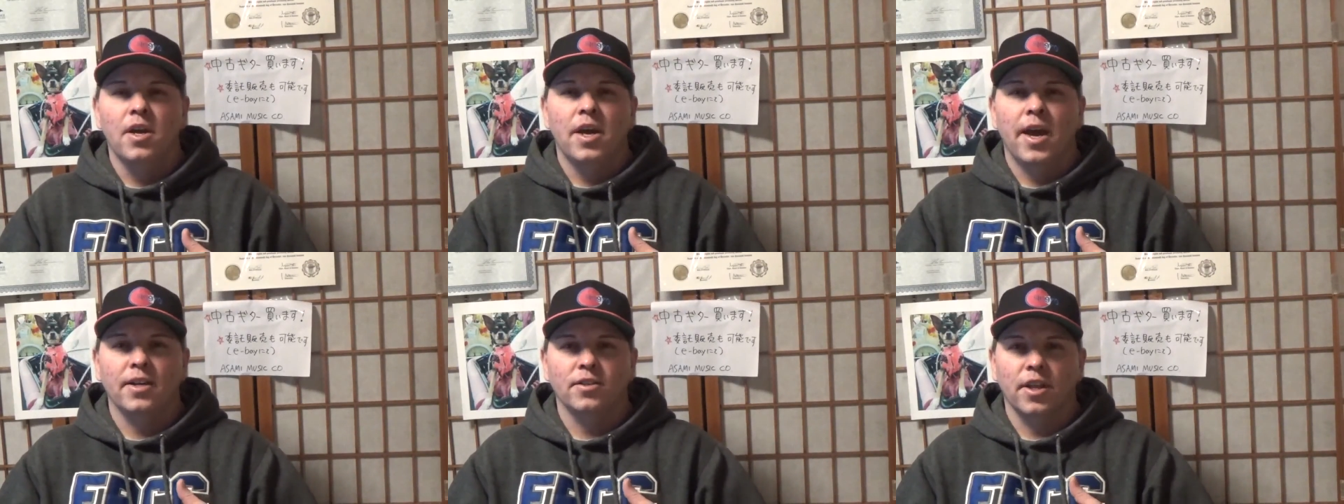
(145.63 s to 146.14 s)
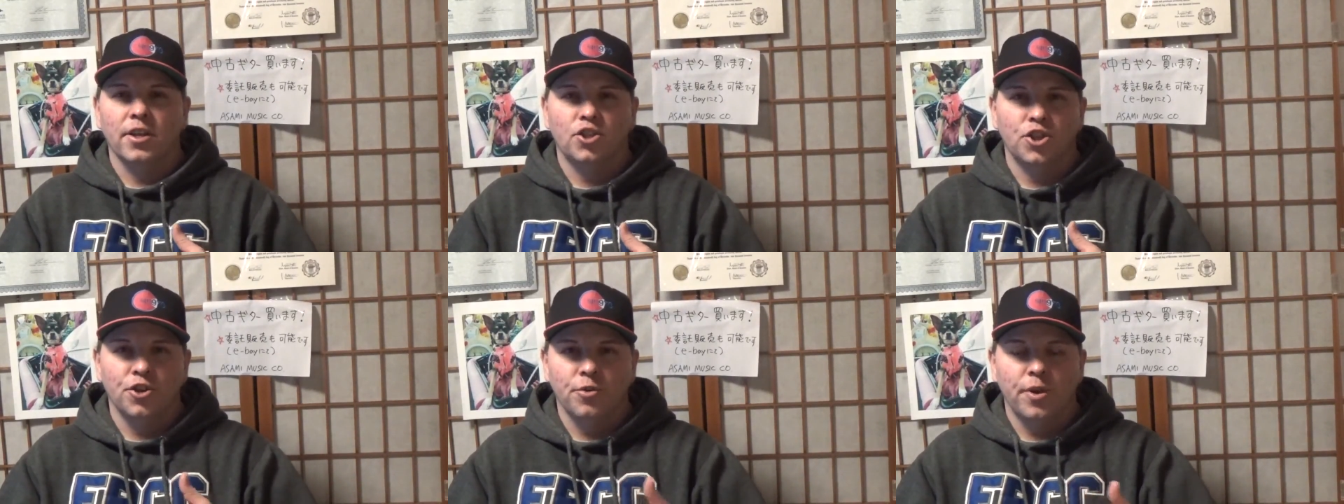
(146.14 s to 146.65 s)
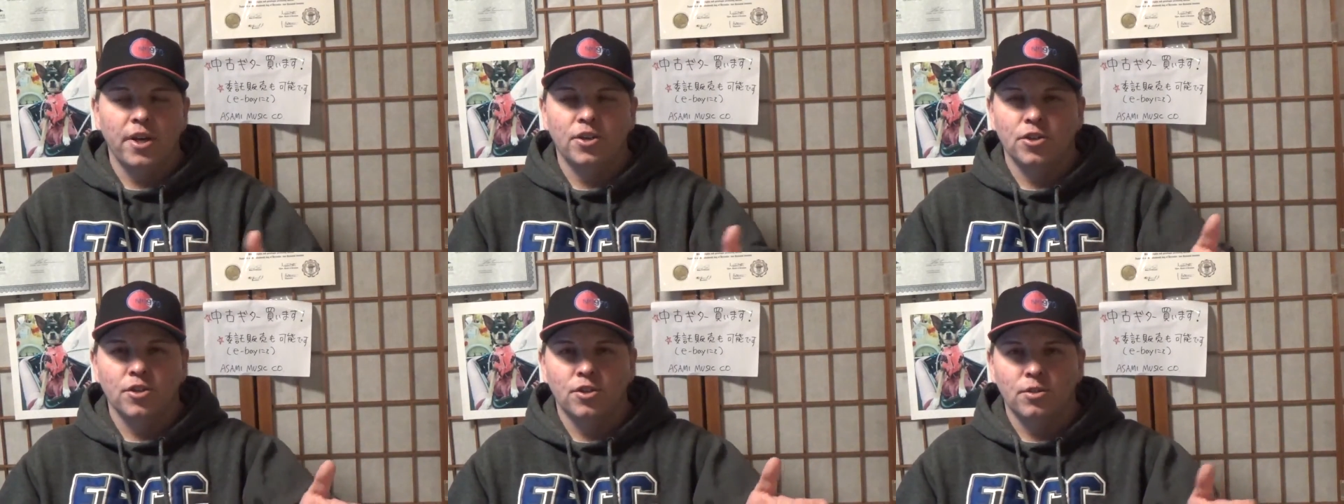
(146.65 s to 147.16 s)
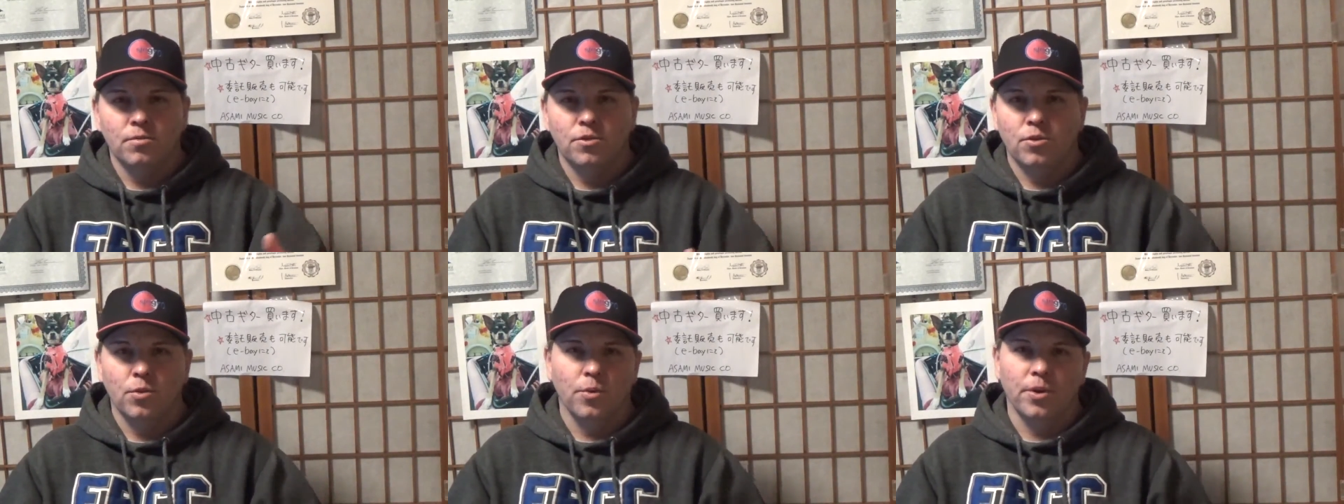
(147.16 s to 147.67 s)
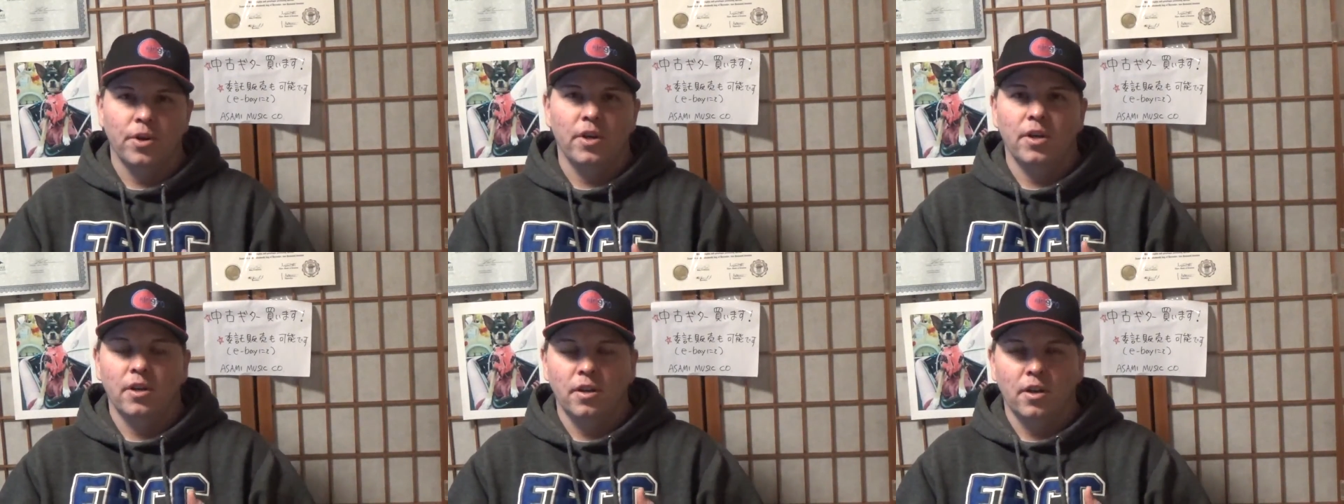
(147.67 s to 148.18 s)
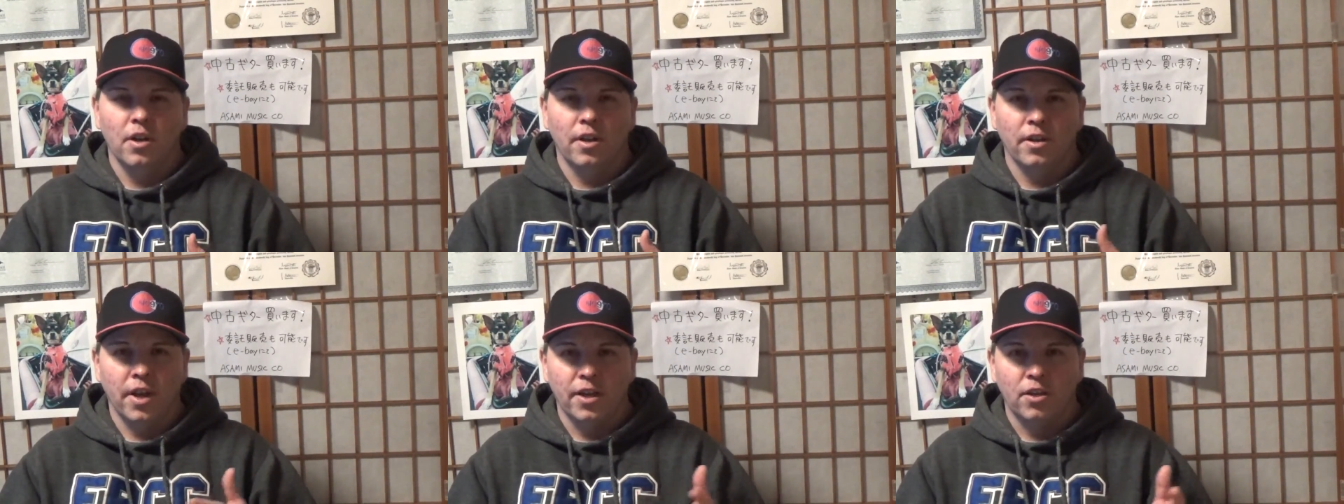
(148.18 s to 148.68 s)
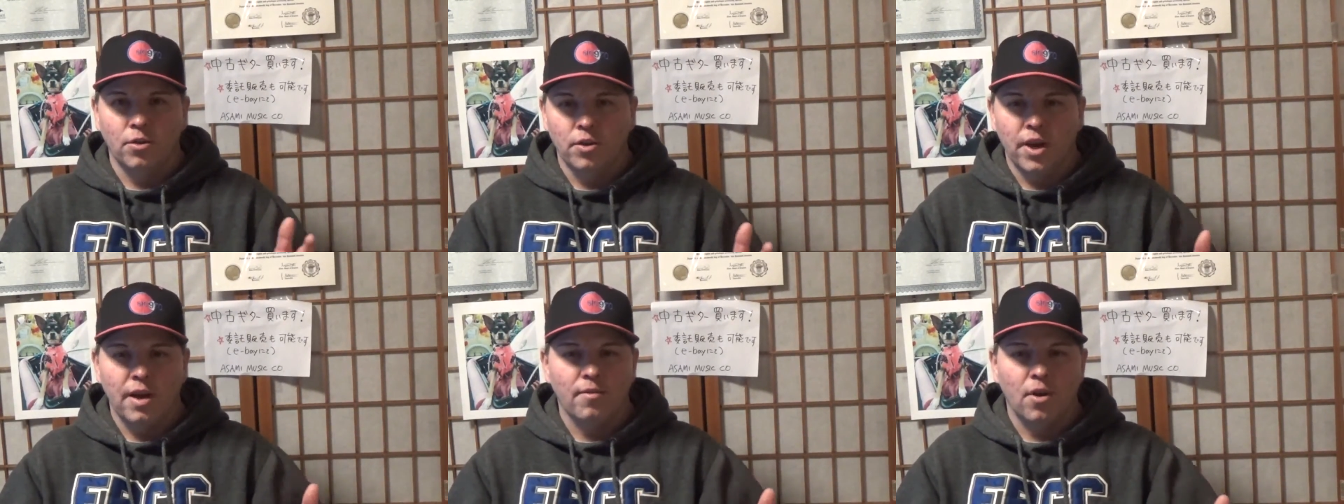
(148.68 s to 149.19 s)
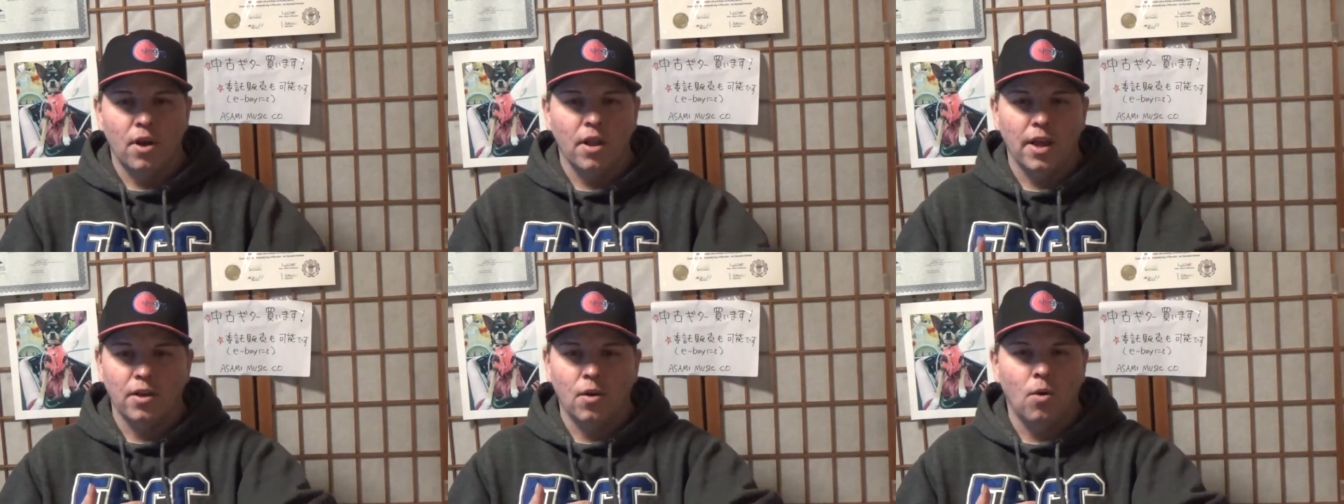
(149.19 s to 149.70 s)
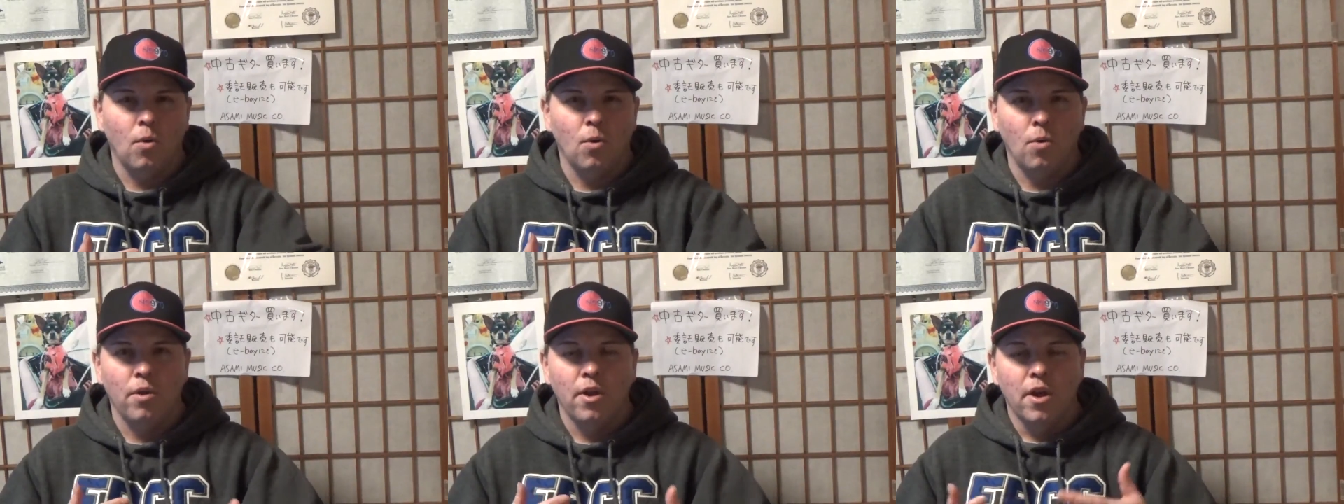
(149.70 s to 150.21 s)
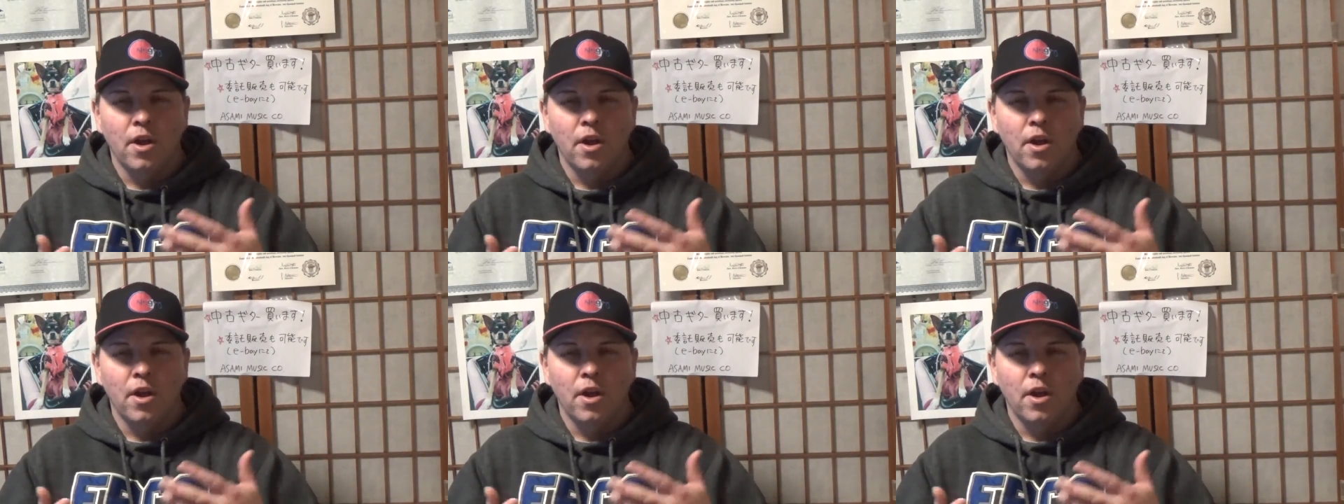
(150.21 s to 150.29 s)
has like generations of story, and like you can have a whole,